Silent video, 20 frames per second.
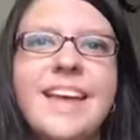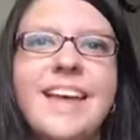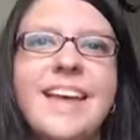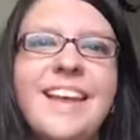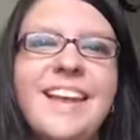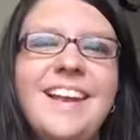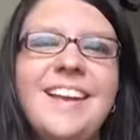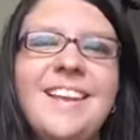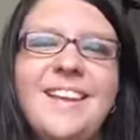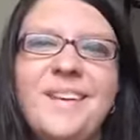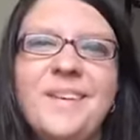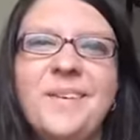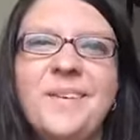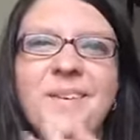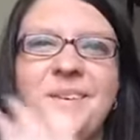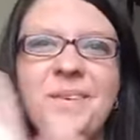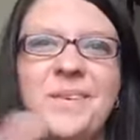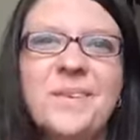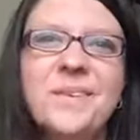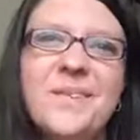
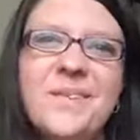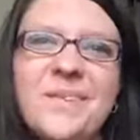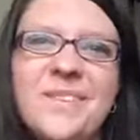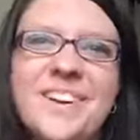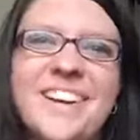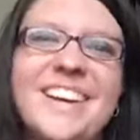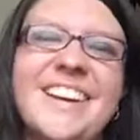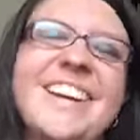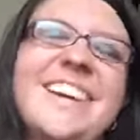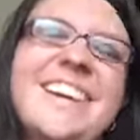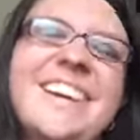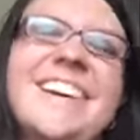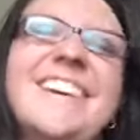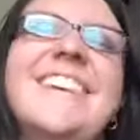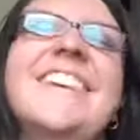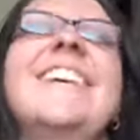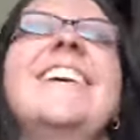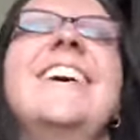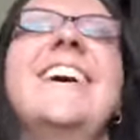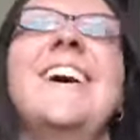Hello.
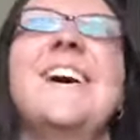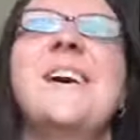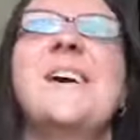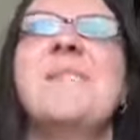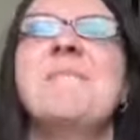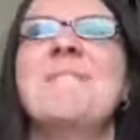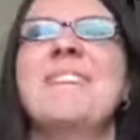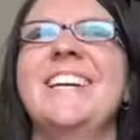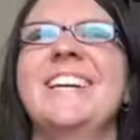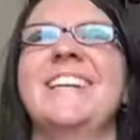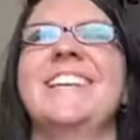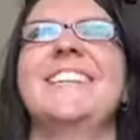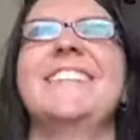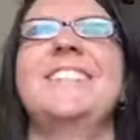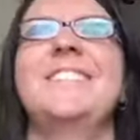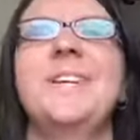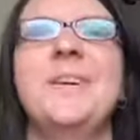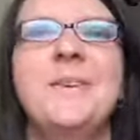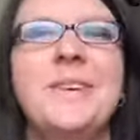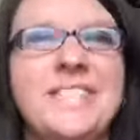
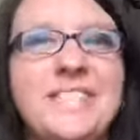So